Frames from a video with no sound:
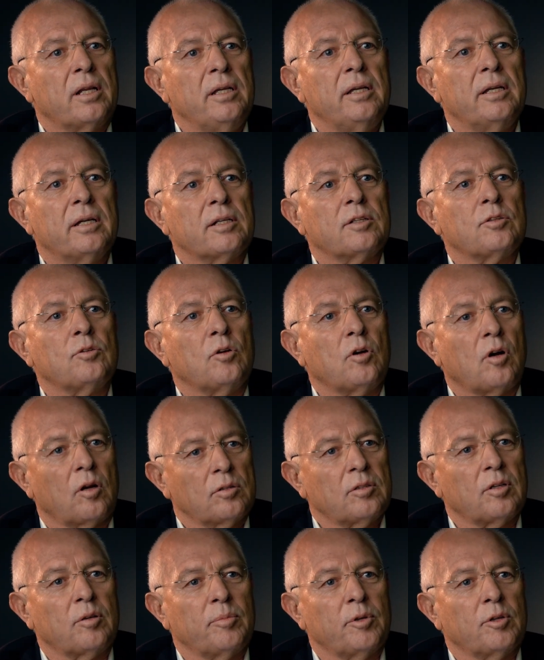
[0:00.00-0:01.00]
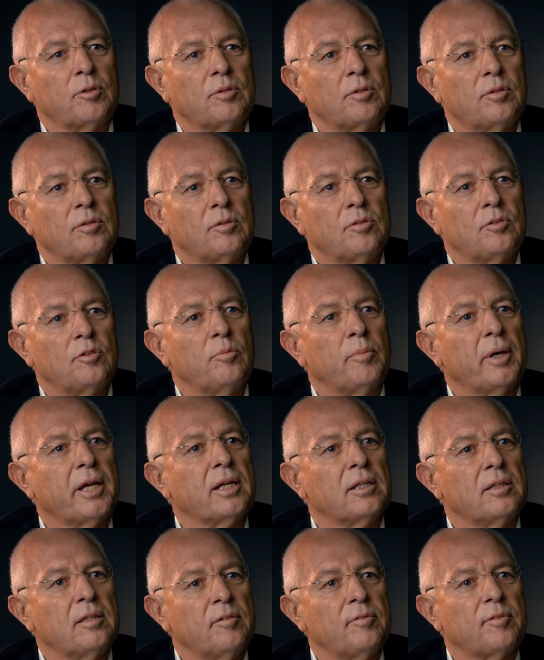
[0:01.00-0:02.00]
here to contribute, to
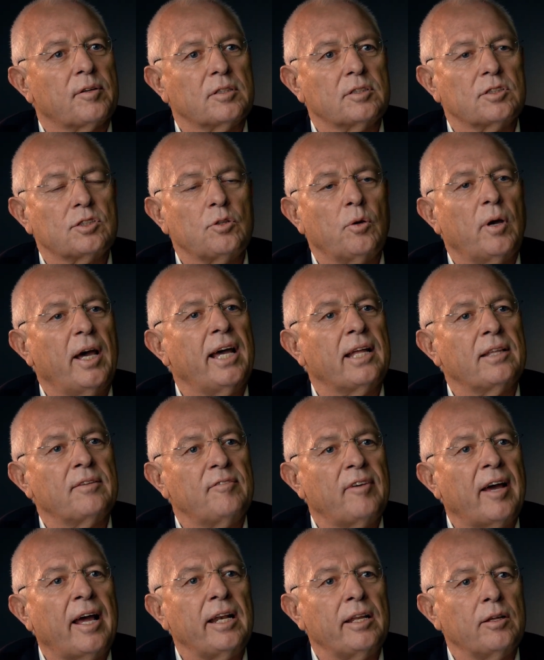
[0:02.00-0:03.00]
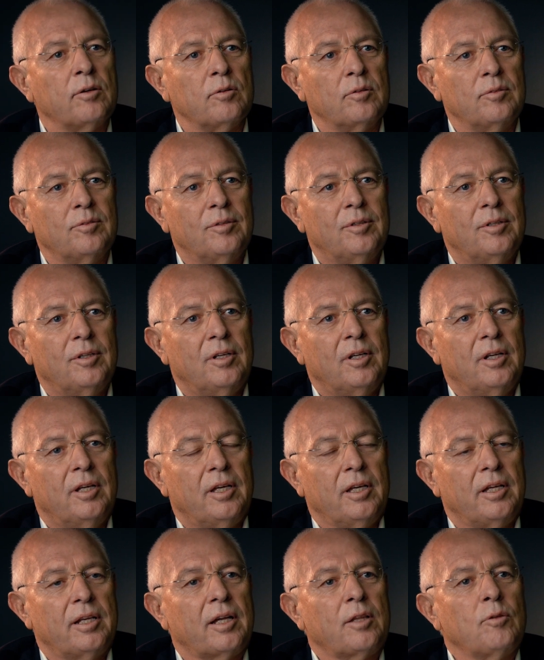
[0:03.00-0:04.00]
make a difference, to add value.
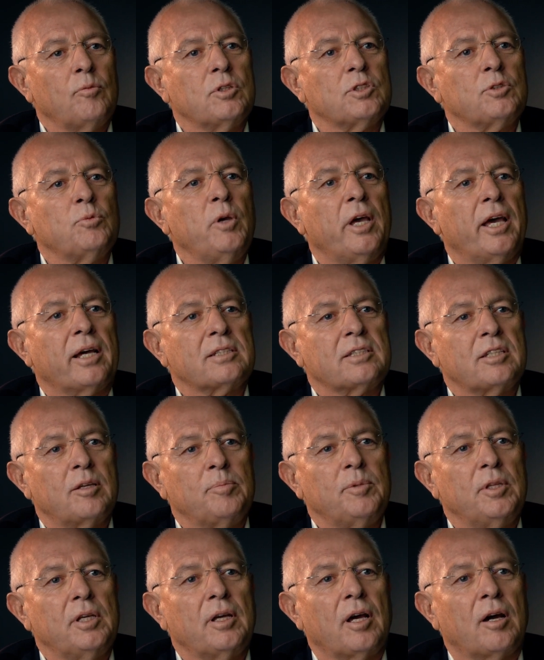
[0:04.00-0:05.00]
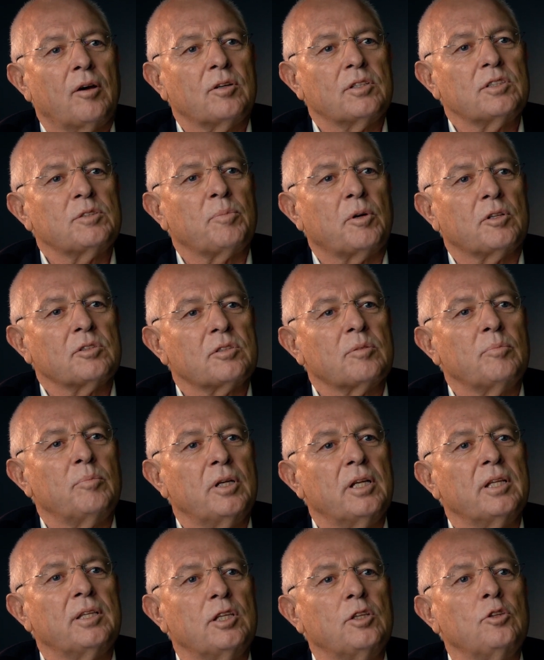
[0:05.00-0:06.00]
In other words, we are accepting our
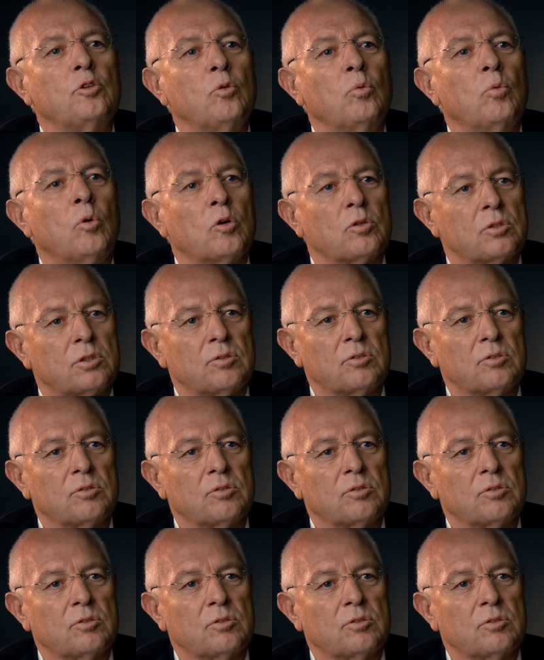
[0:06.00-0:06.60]
responsibility towards